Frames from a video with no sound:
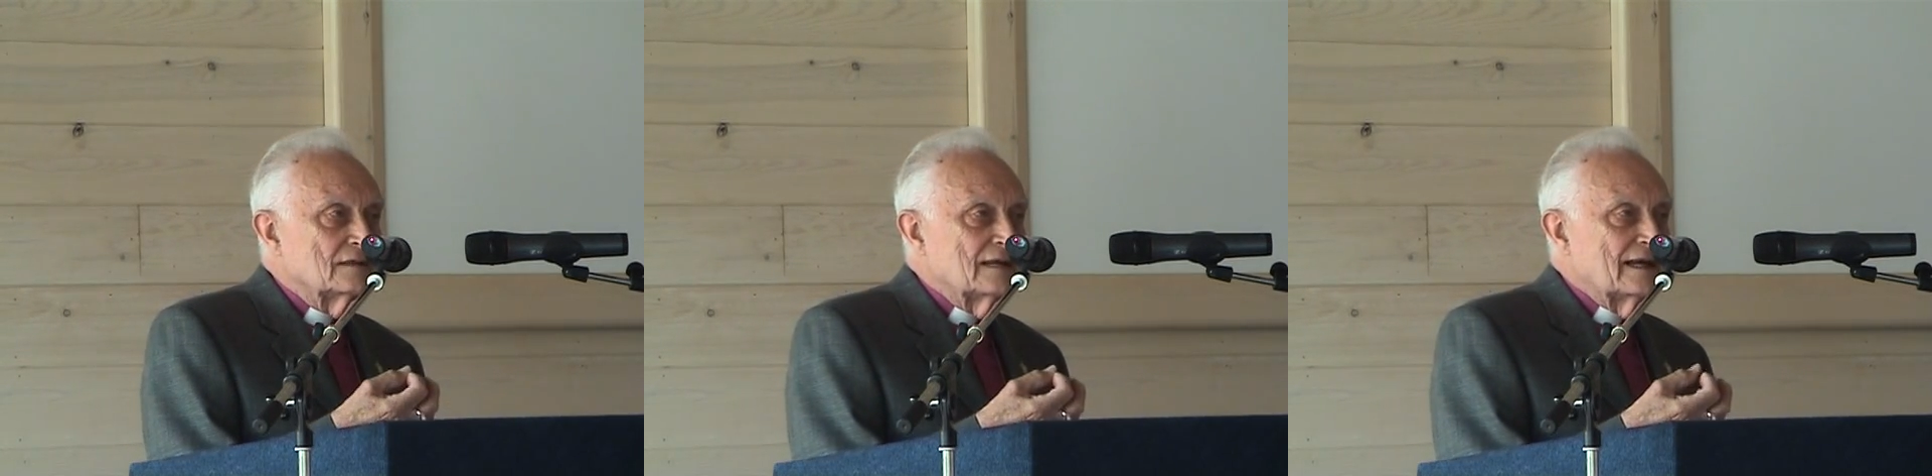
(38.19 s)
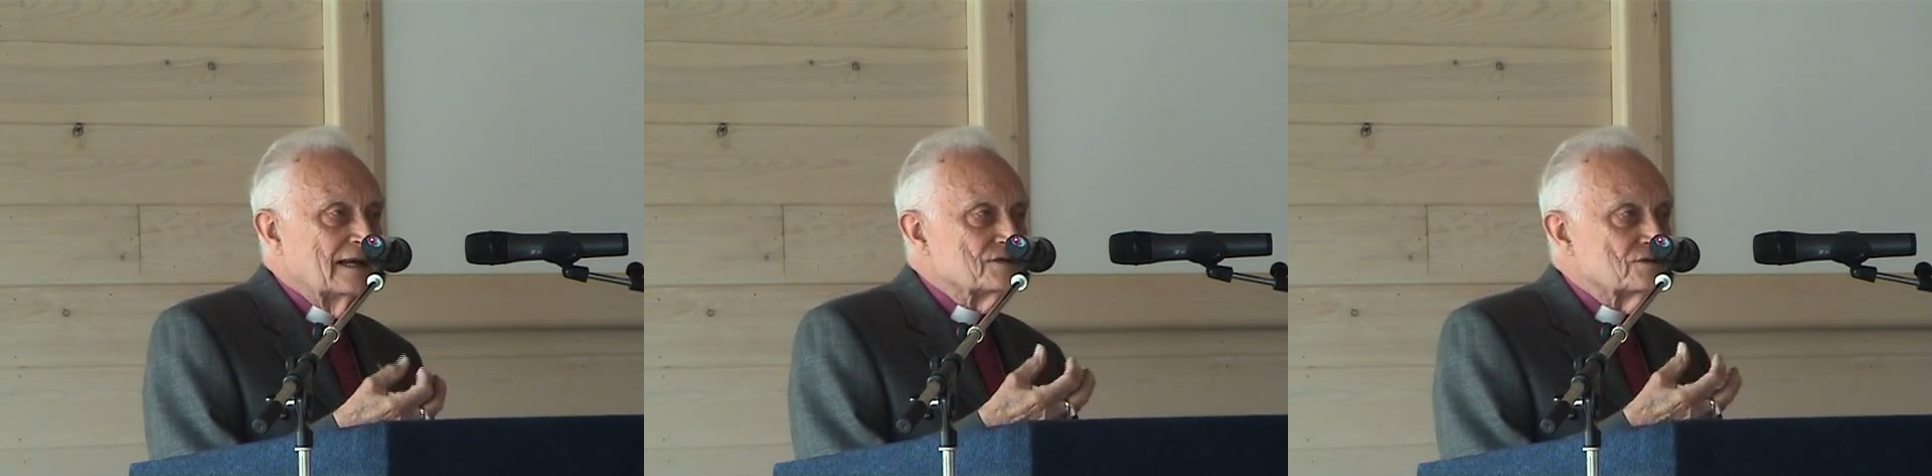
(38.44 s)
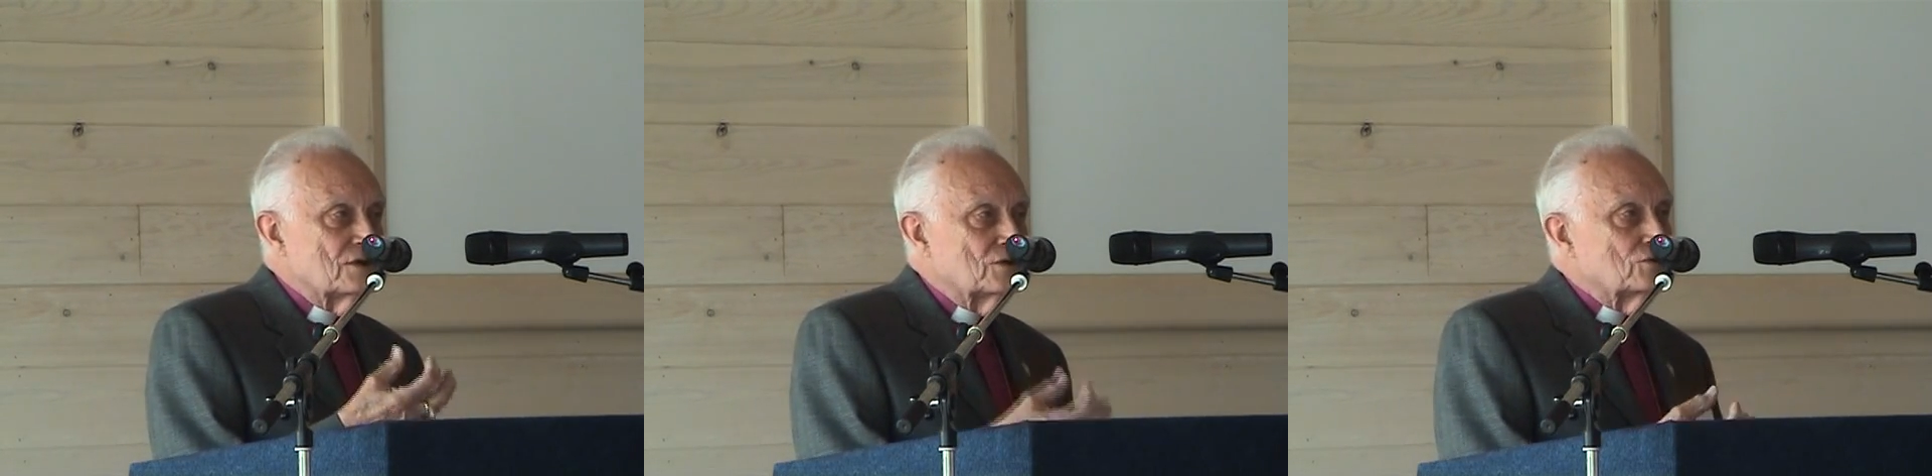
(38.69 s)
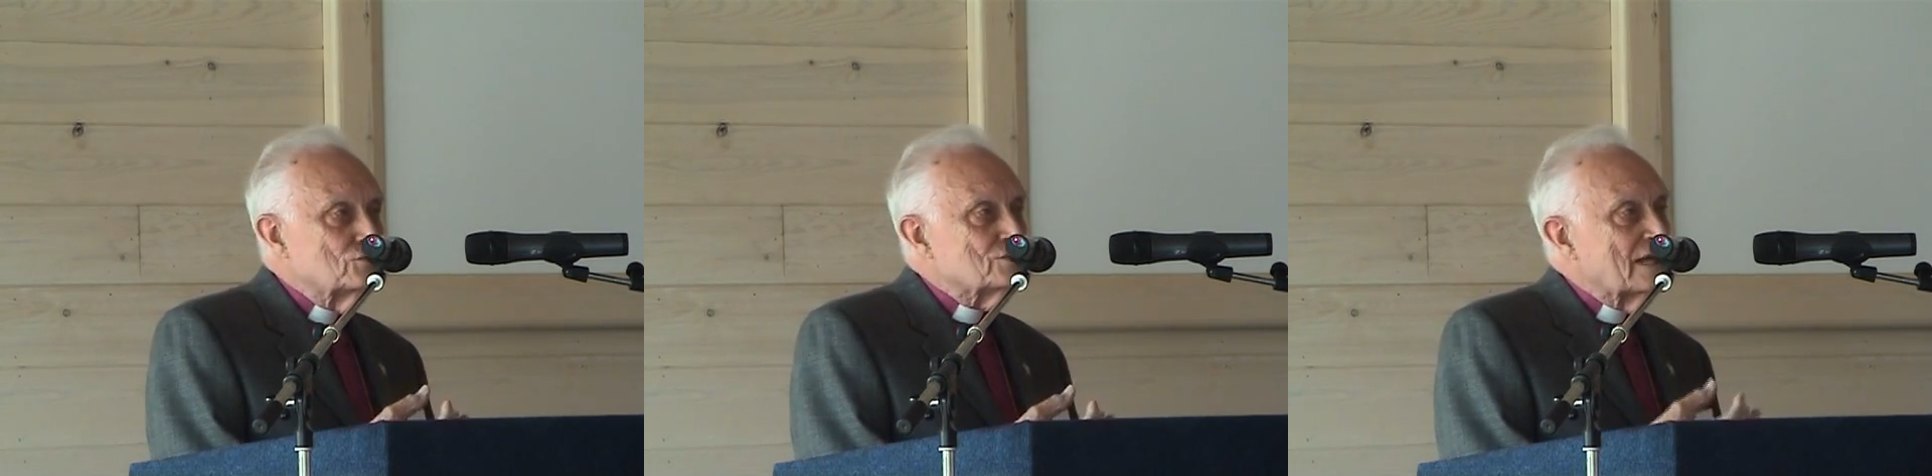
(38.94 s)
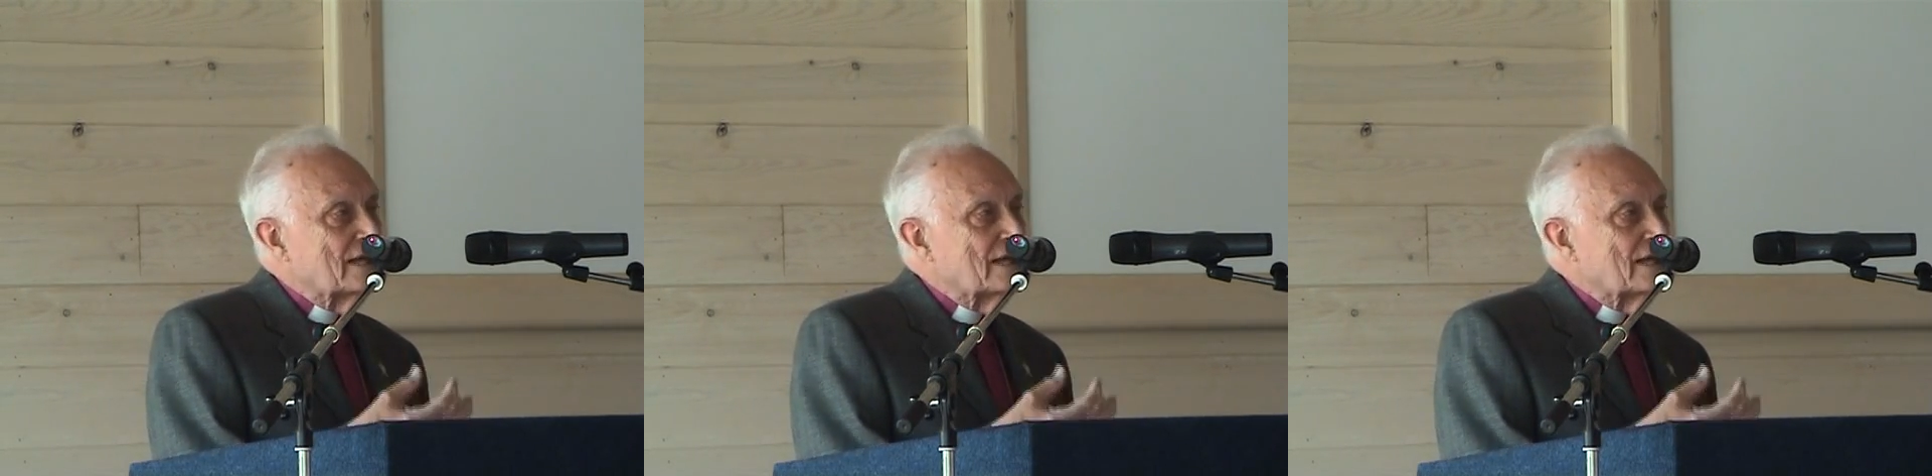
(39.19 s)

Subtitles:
as those